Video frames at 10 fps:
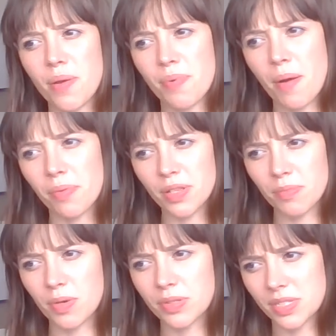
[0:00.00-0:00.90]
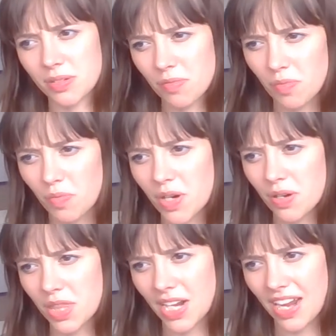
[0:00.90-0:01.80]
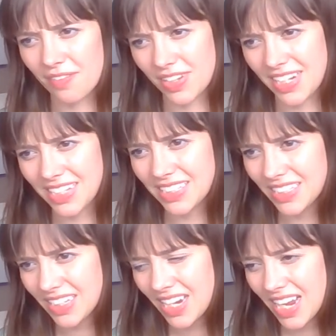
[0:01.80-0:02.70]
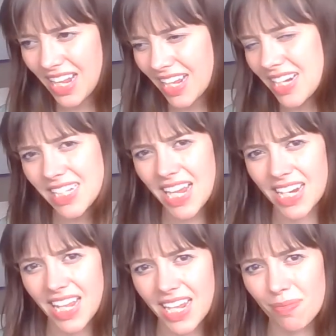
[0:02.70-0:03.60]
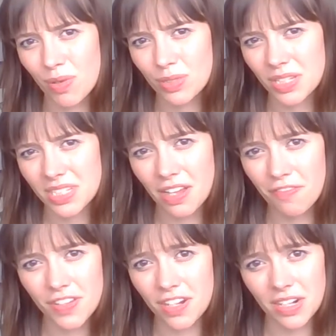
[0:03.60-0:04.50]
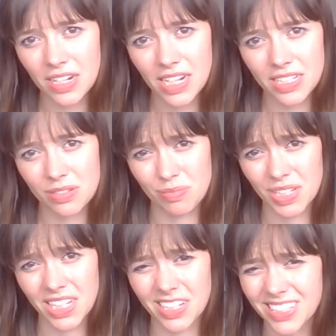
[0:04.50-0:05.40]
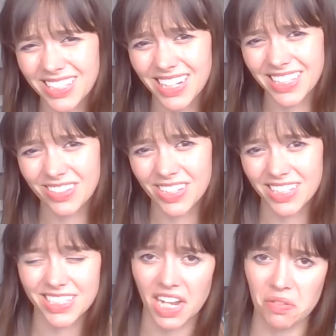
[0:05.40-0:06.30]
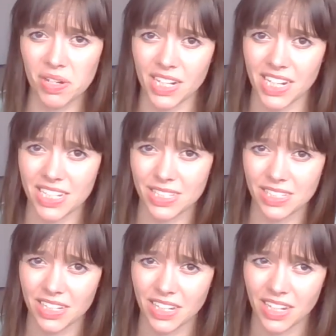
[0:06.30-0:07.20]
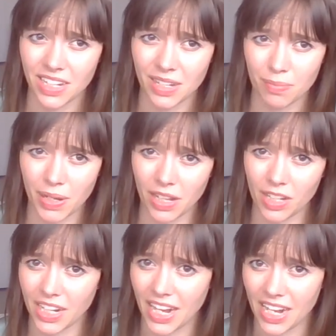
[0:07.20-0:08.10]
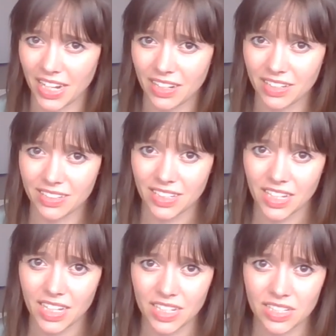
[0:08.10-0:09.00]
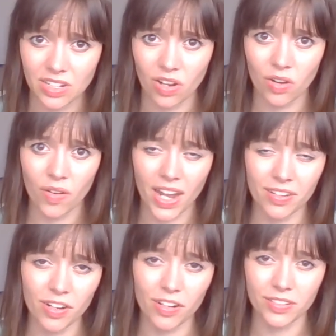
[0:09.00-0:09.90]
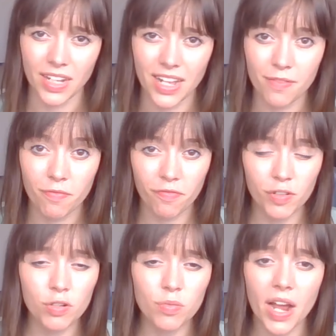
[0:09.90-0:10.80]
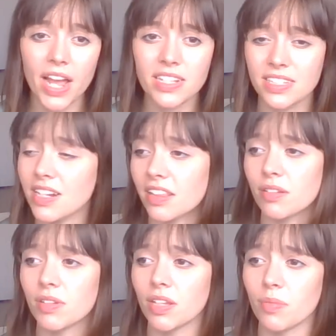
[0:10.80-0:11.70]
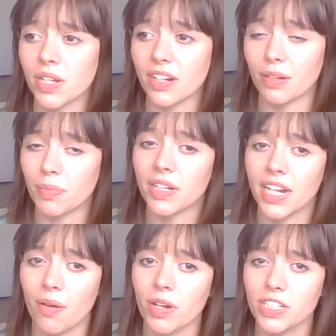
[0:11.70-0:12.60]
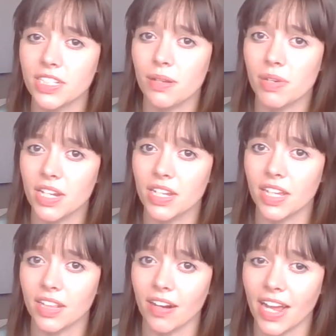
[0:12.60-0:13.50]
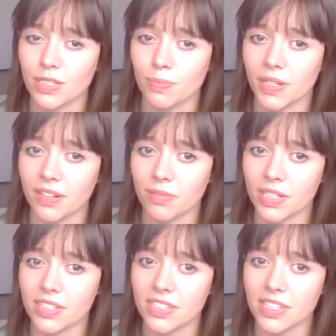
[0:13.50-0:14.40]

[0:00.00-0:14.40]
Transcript: probably the most weird thing I've eaten. Like I said, like most of the stuff here is really good, and you can tell what it is by looking at it. So I don't know. Food wise, nothing really weird, but yeah, watching somebody get their ass beat was.